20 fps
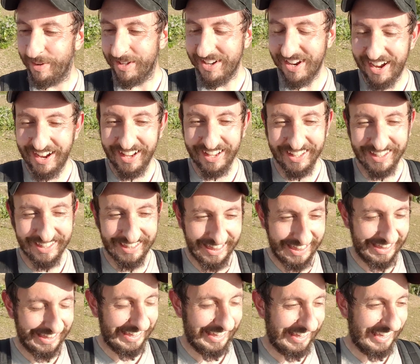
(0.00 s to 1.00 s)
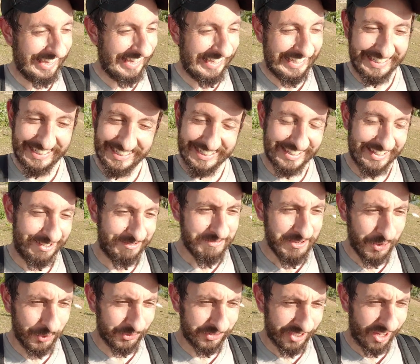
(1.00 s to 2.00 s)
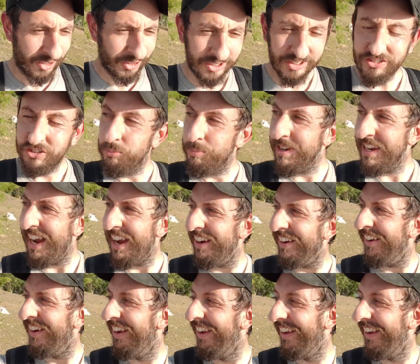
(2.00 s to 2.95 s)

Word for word: but uh, it feels so good to be out.